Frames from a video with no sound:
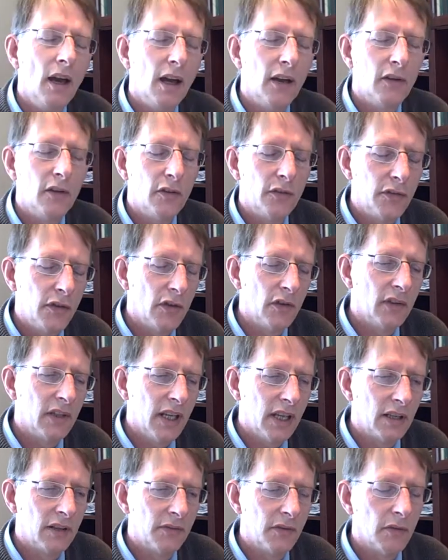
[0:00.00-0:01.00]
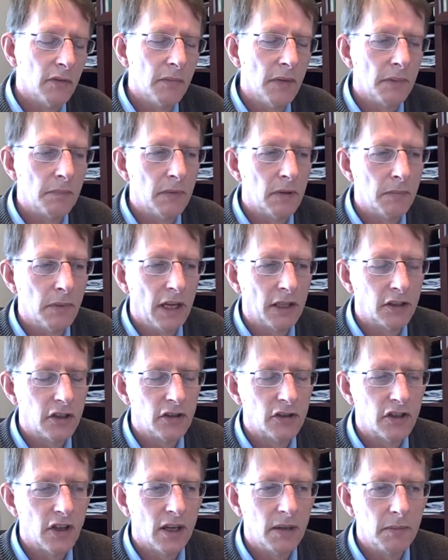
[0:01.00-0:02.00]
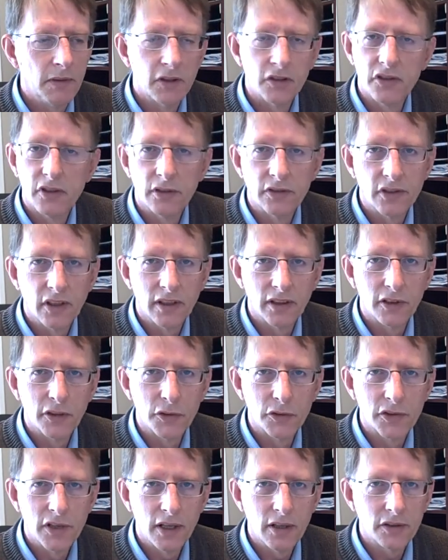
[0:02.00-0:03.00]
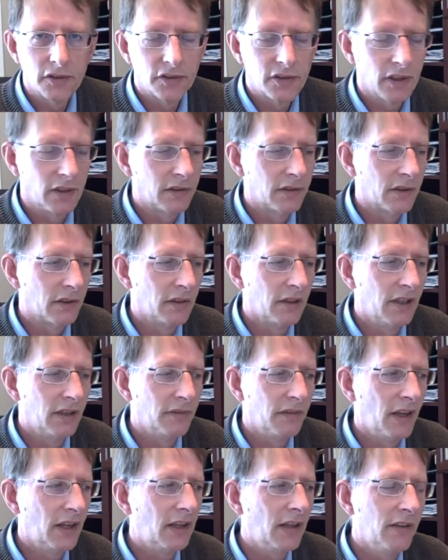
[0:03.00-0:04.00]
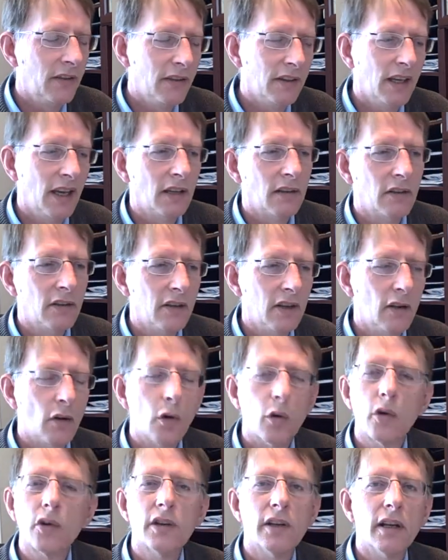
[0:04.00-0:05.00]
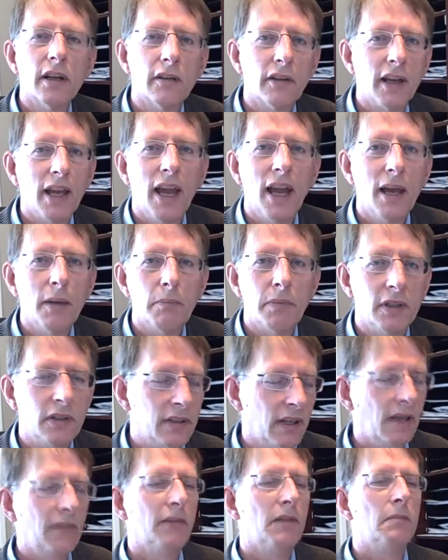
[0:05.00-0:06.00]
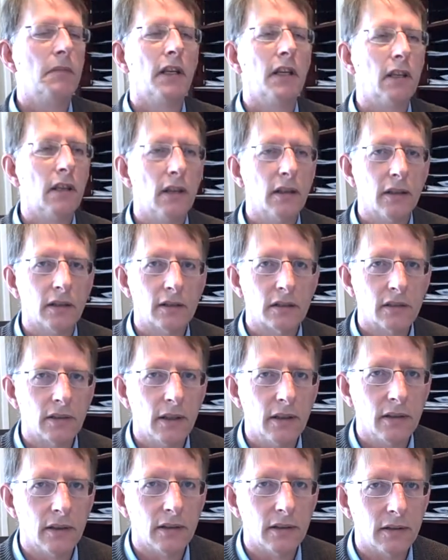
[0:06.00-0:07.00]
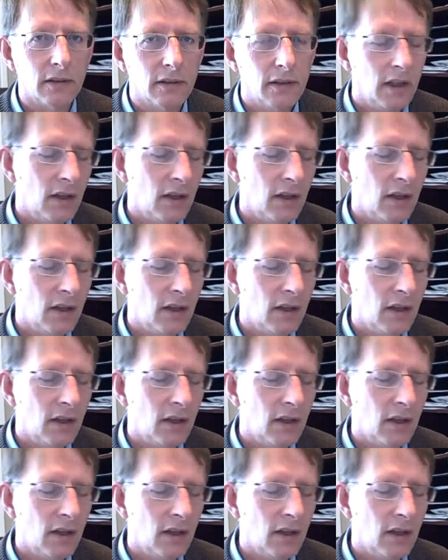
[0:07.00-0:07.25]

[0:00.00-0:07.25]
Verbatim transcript: I don't know if you, again, if you remember back to your time at the Sunshine Coast Health Center, if anything out of the ordinary happened, everybody got excited.